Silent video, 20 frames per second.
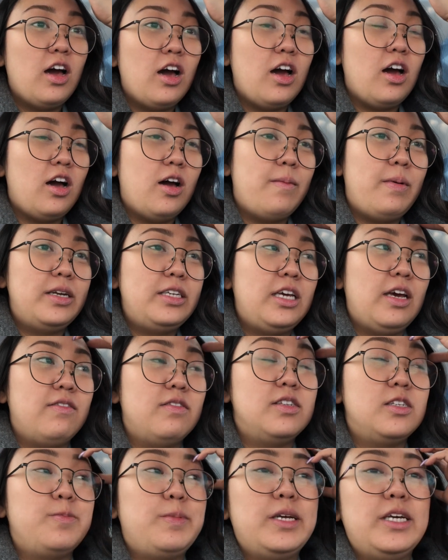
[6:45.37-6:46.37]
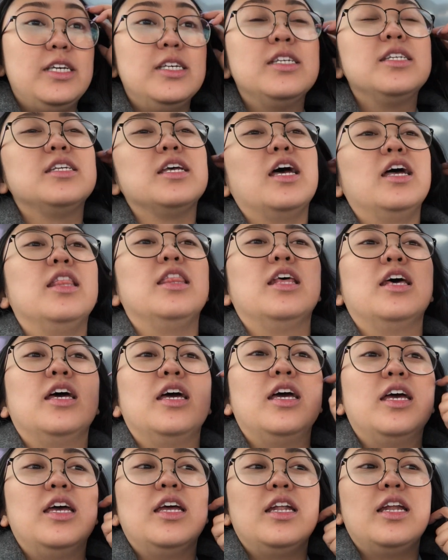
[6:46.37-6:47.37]
Um, at Kevin's place and
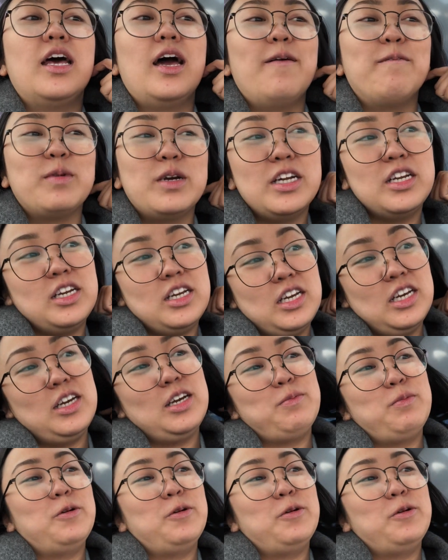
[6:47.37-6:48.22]
then I'm gonna